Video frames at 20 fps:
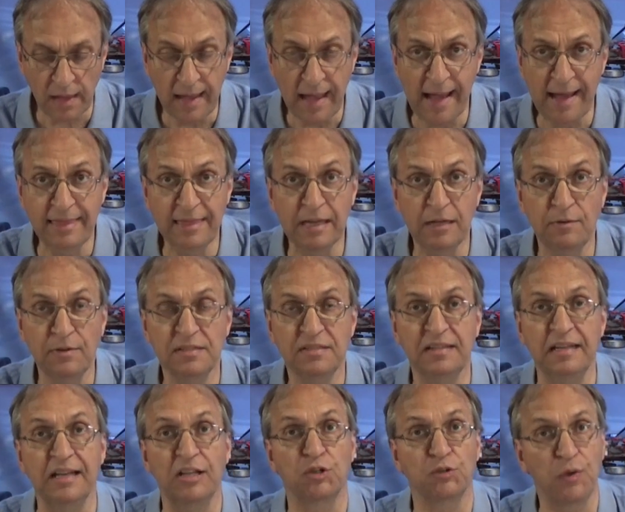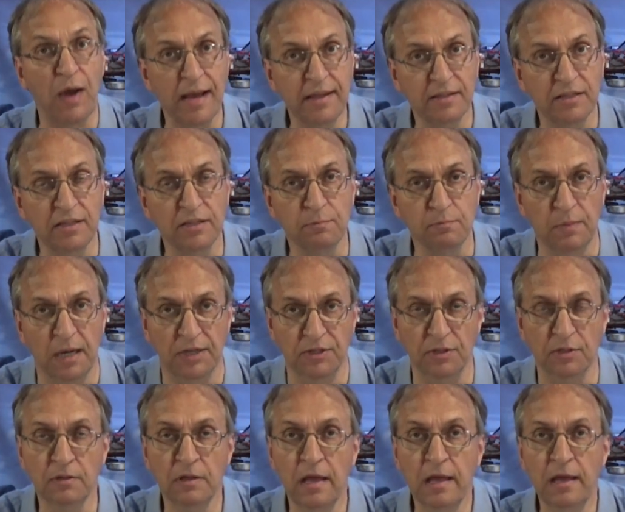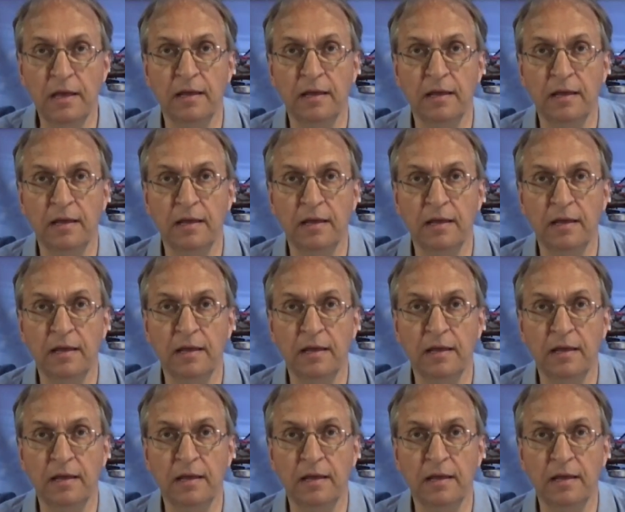And there is the Trident model.